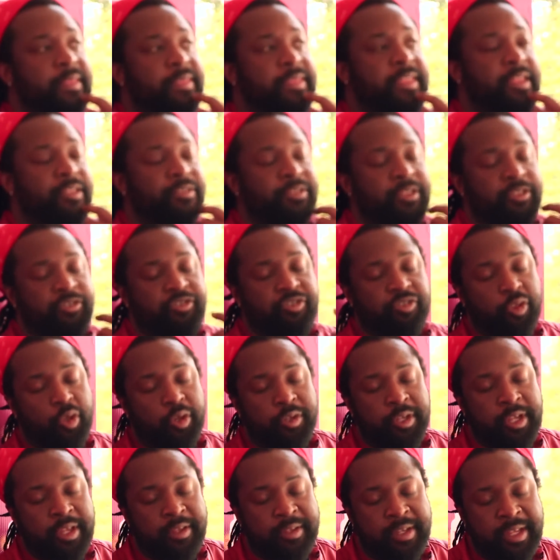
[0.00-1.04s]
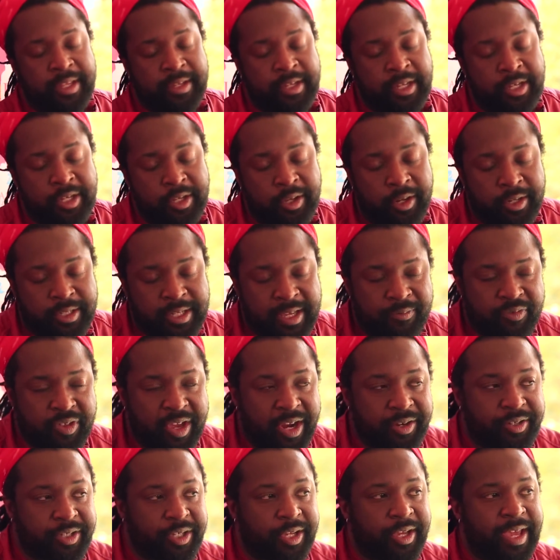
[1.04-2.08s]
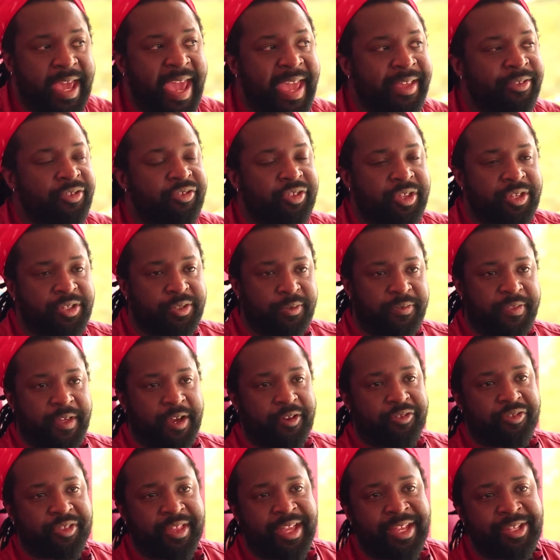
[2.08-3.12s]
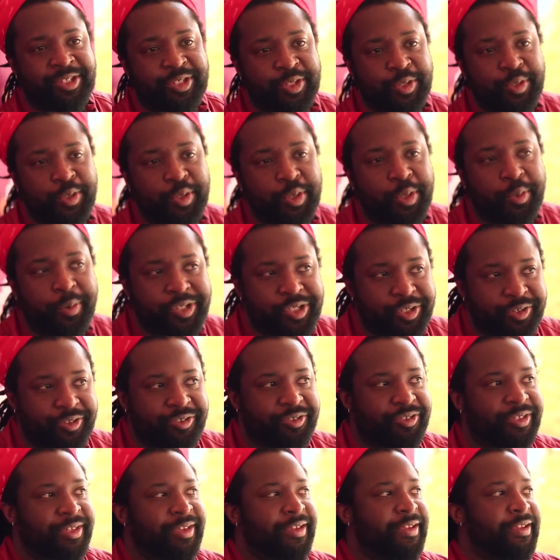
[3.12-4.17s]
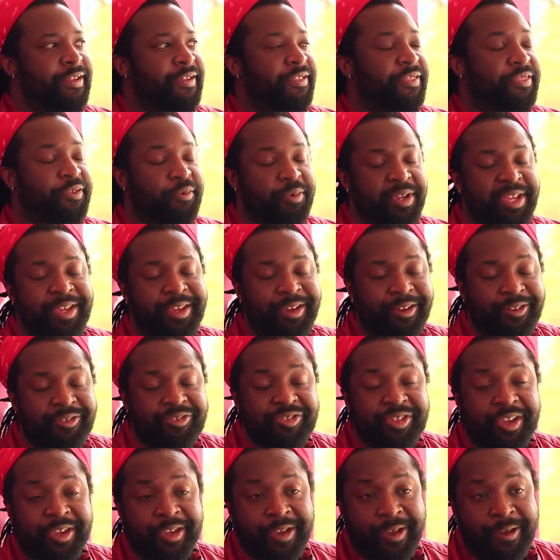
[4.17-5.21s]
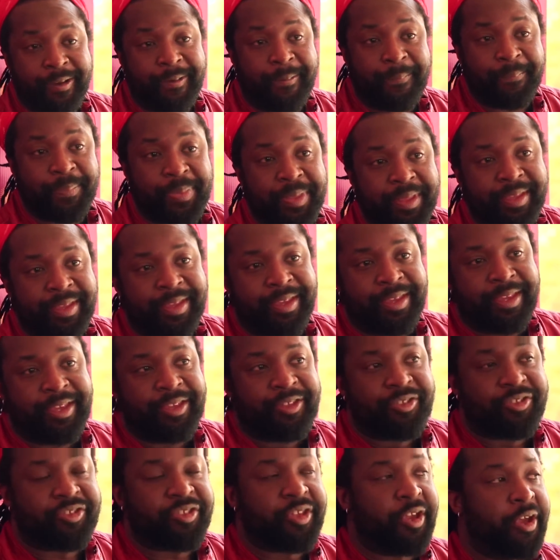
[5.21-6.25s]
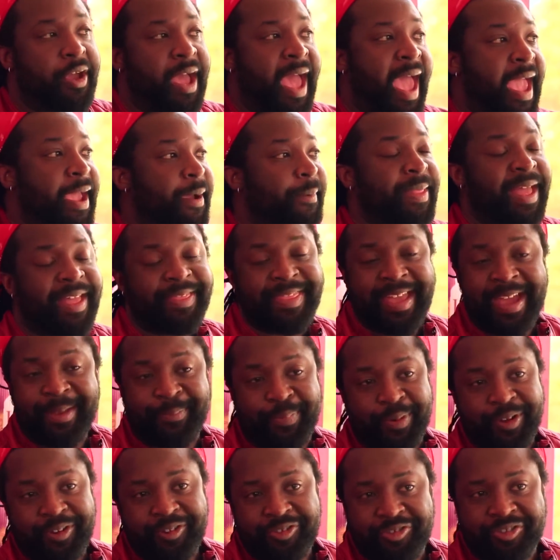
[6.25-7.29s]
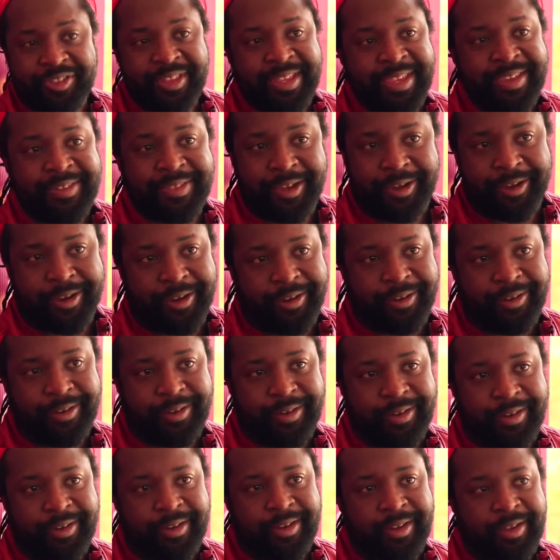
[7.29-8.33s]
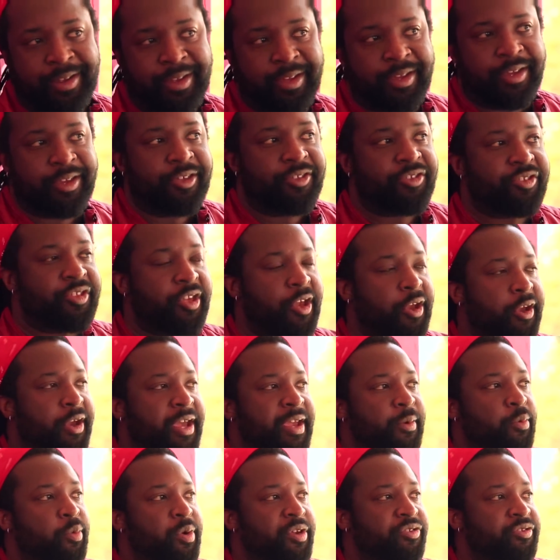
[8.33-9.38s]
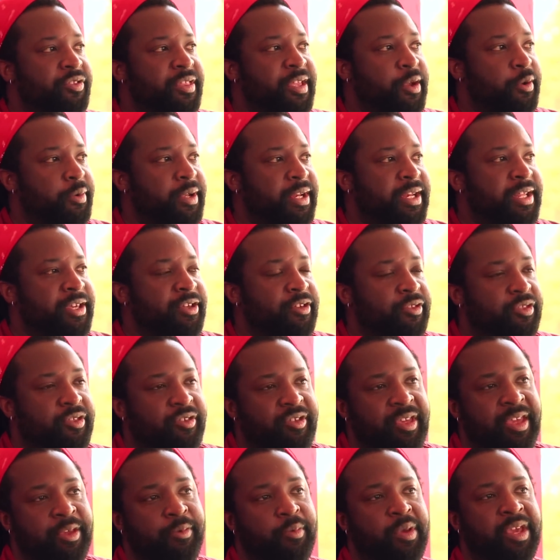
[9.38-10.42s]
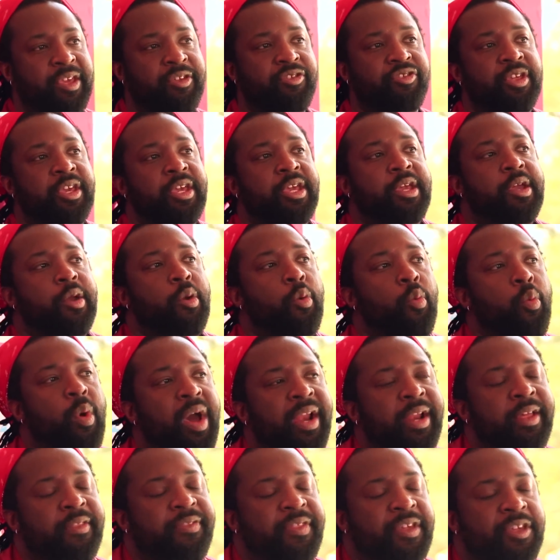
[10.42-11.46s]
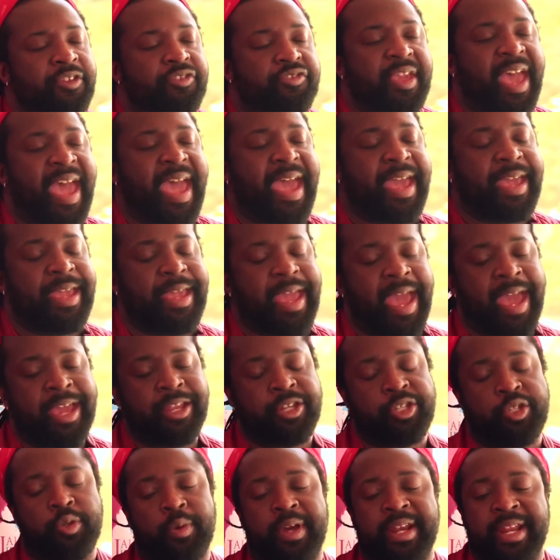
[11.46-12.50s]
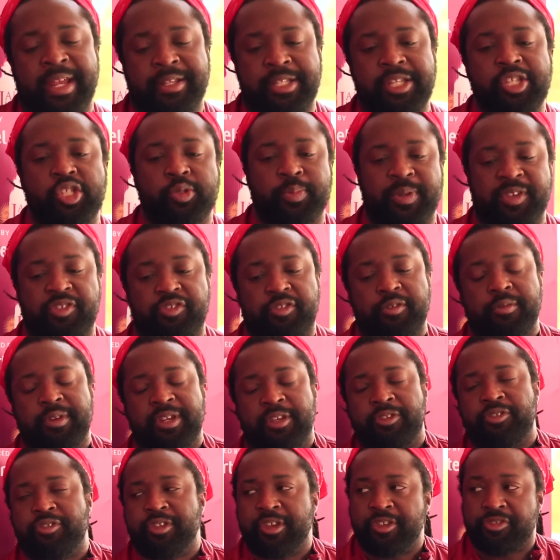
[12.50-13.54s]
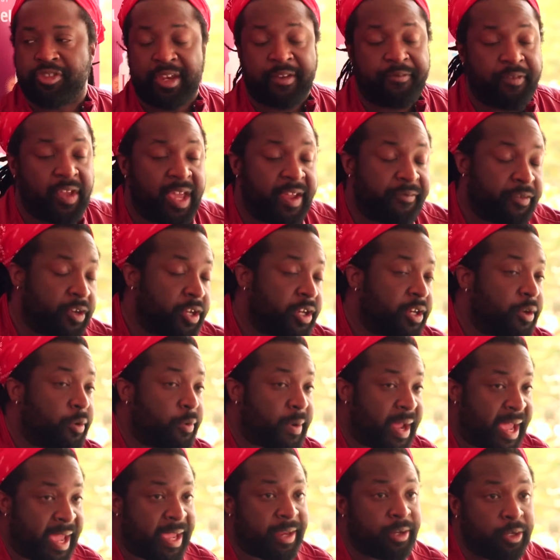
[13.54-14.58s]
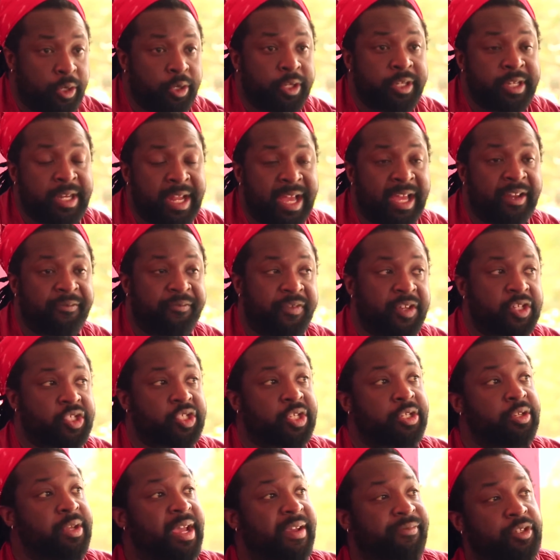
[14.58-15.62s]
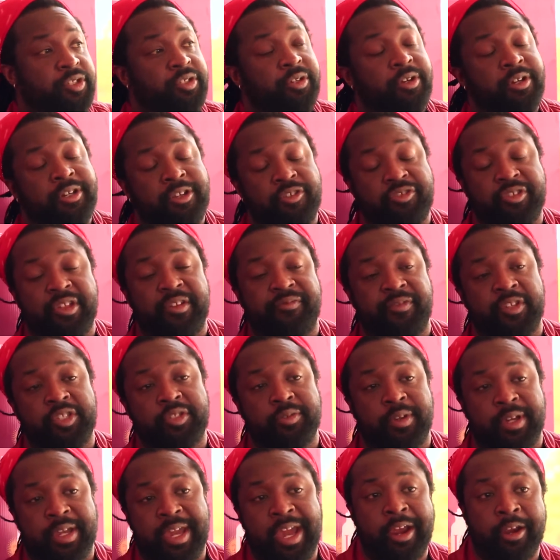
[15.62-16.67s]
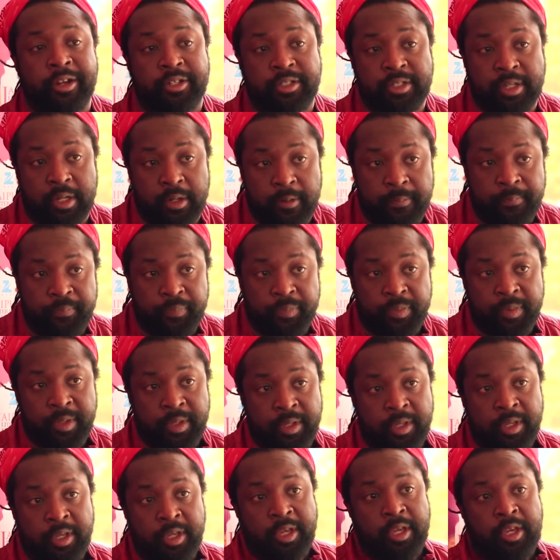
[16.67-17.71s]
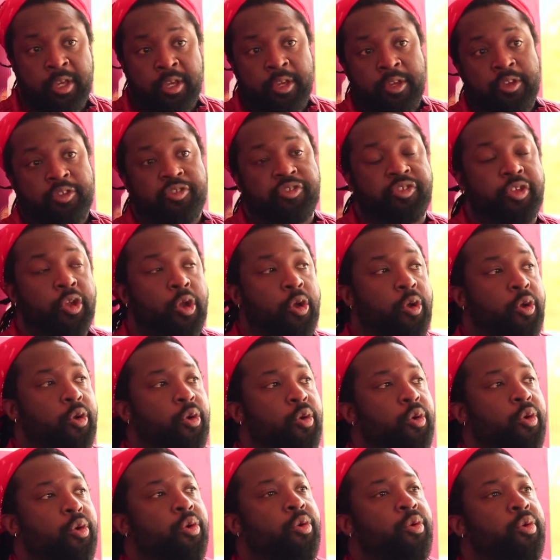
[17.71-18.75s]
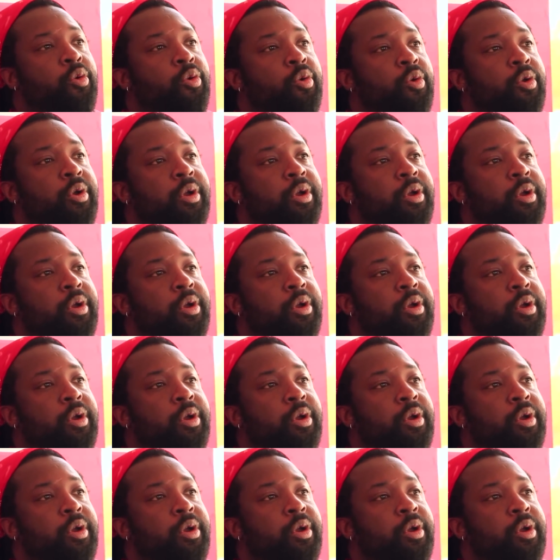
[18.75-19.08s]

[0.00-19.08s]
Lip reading: the New York Times article ends in 2002, which was 3 years ago. So I am not that person either. So it wasn't a release. It is one of the things I do, and I teach my students this, that if you're ever going to write good nonfiction, you have to turn yourself into a character. So